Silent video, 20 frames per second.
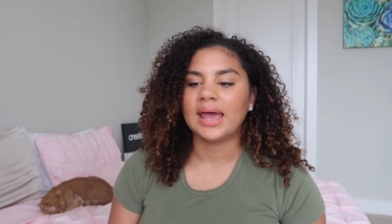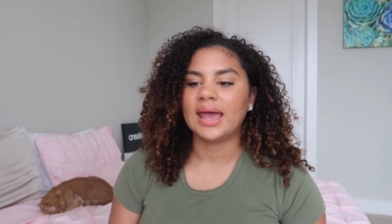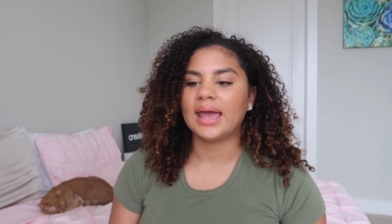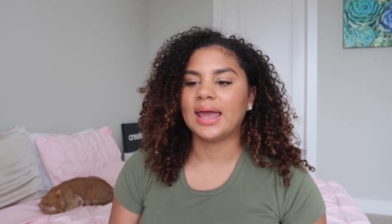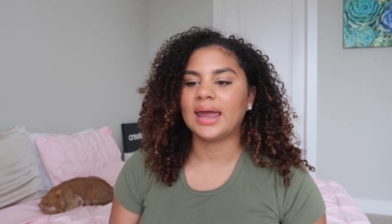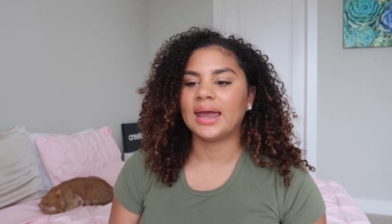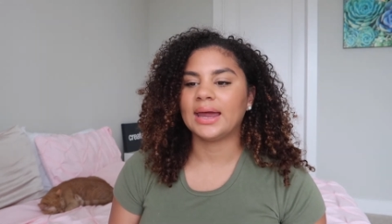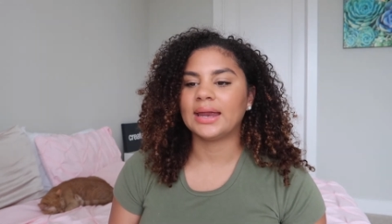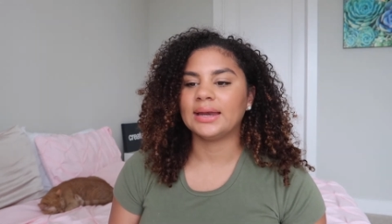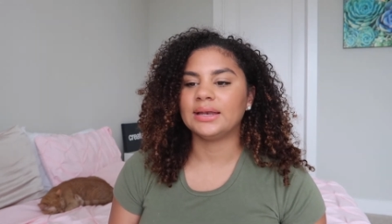
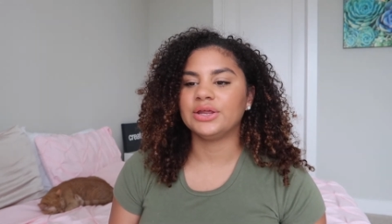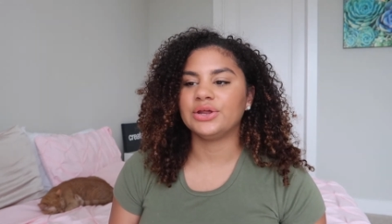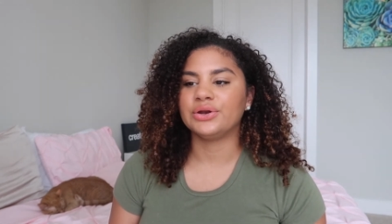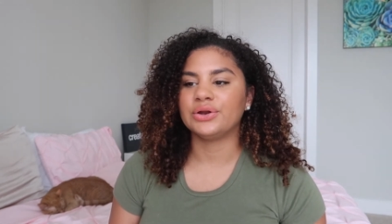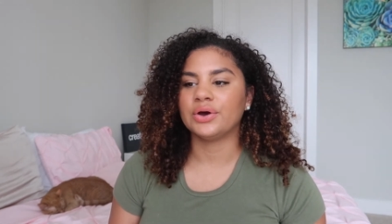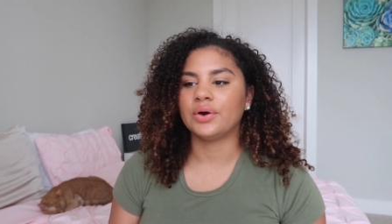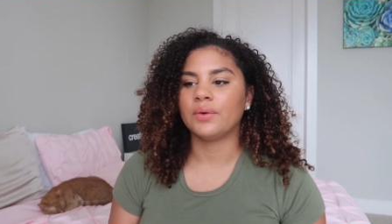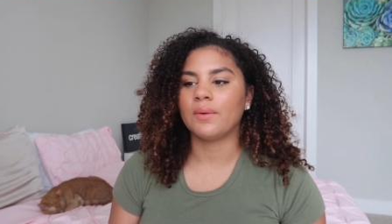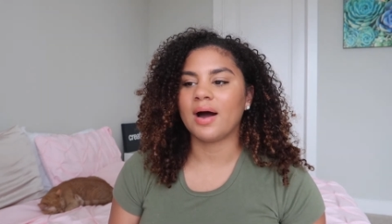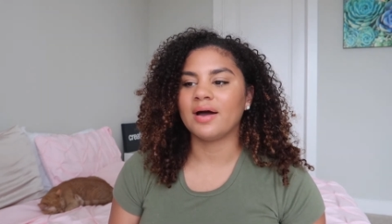And you
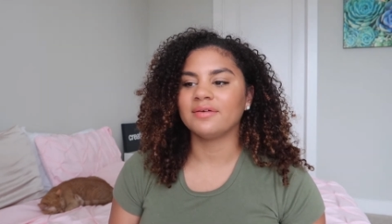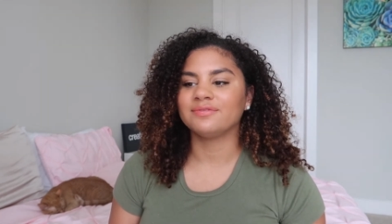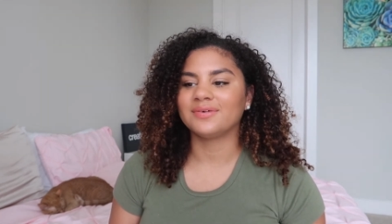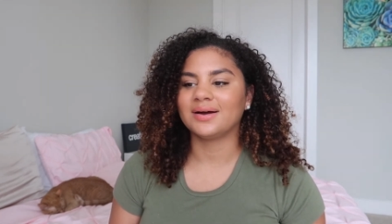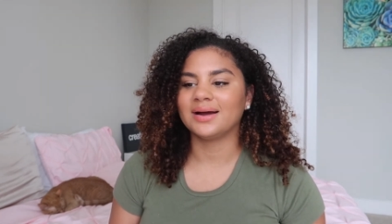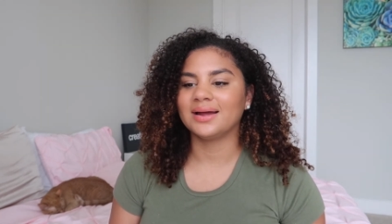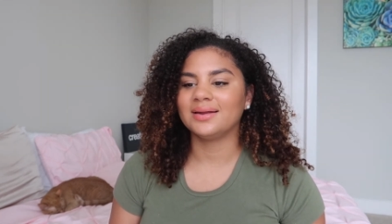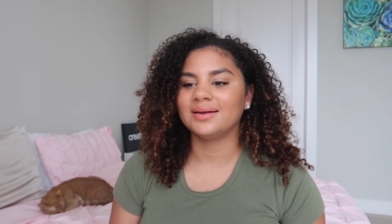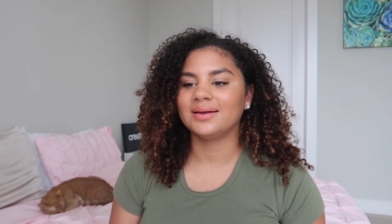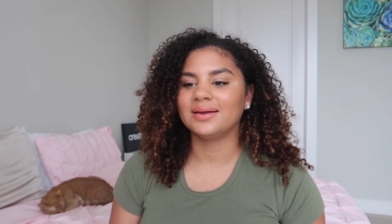know, I
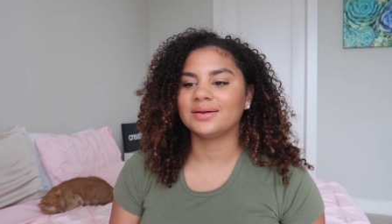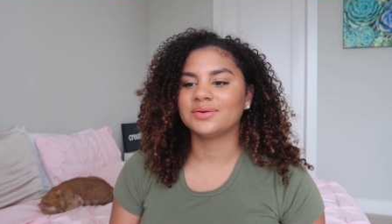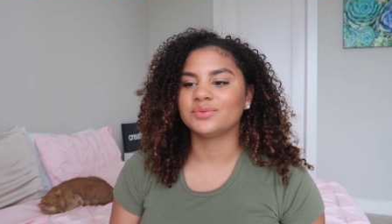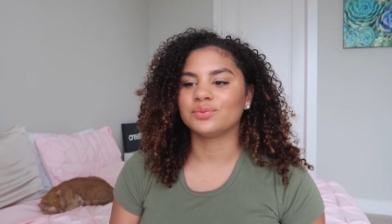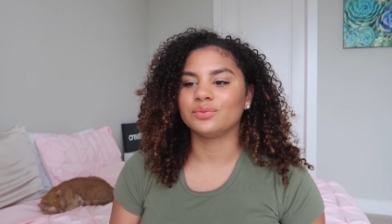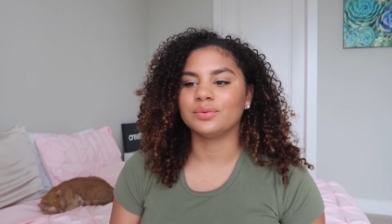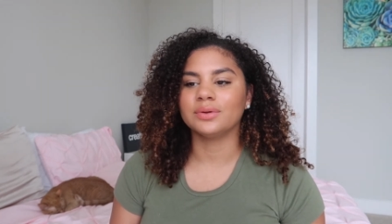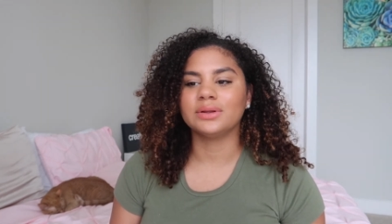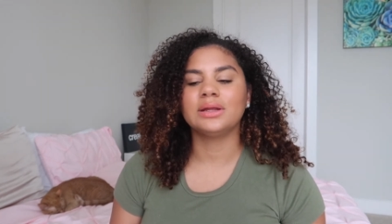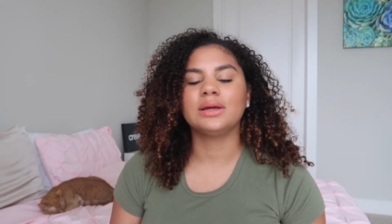find it
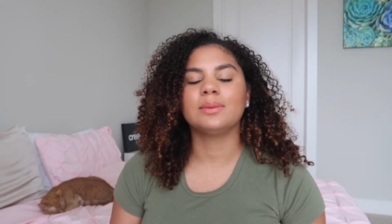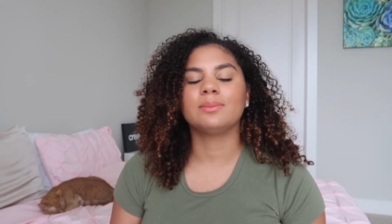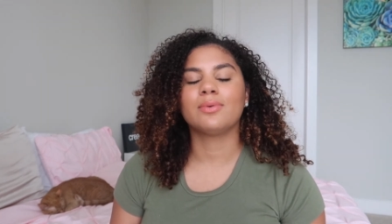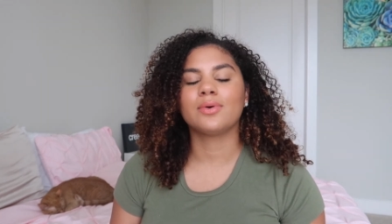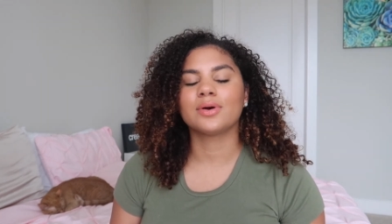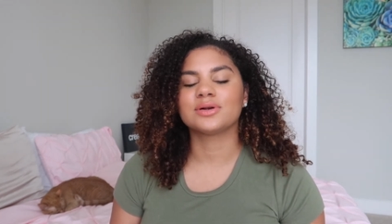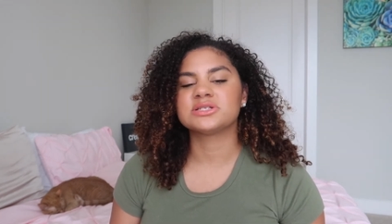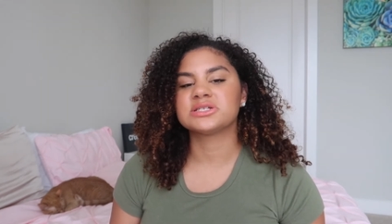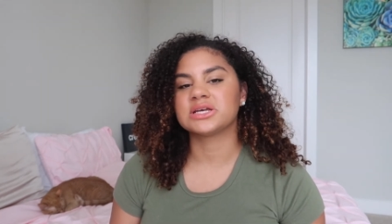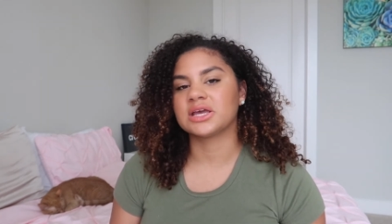really
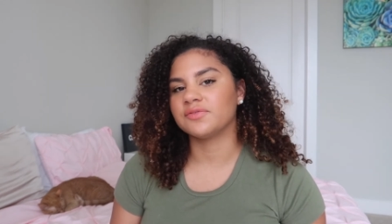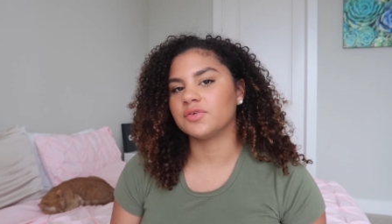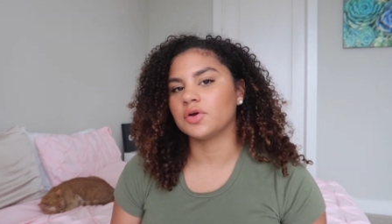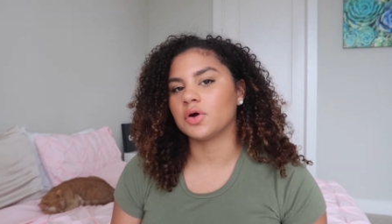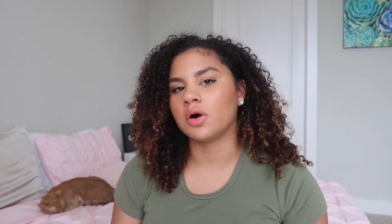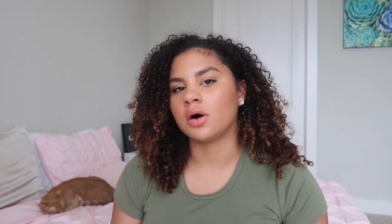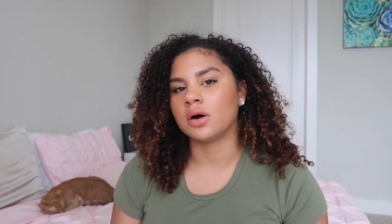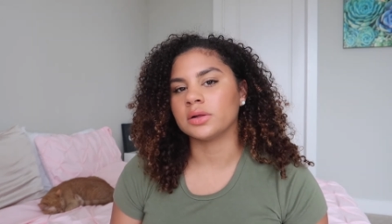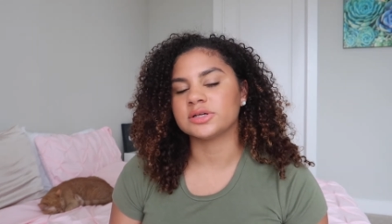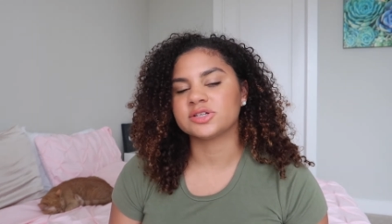important to give your
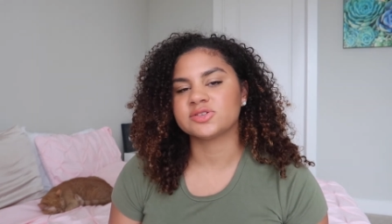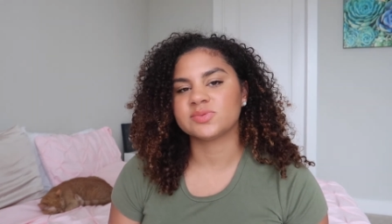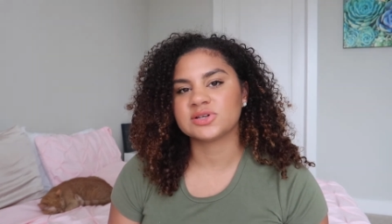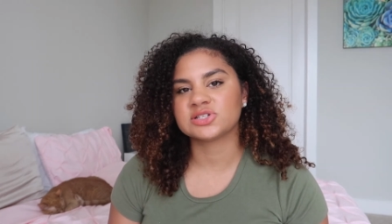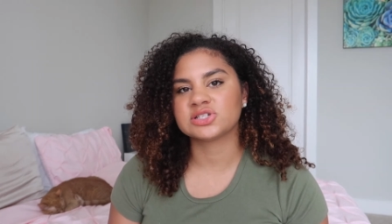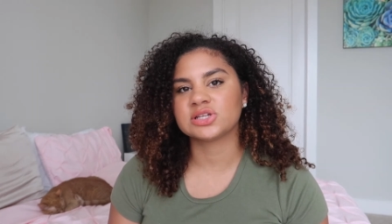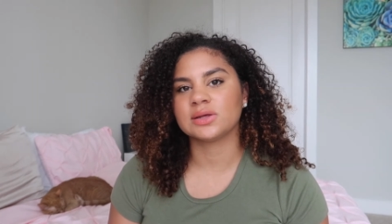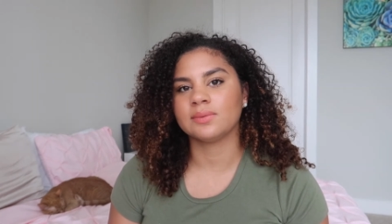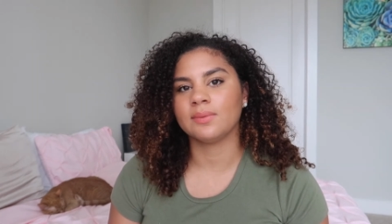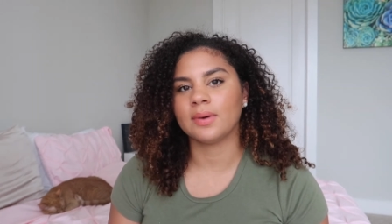all,
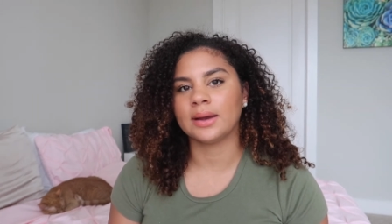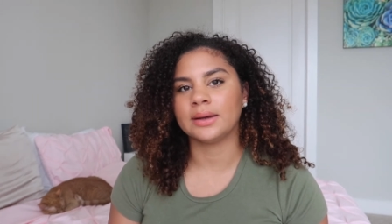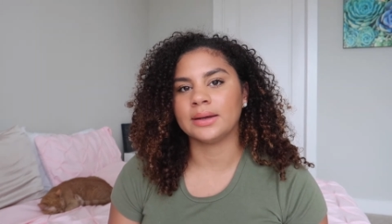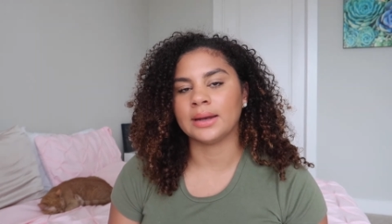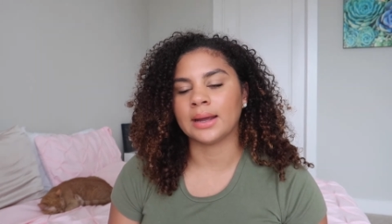especially right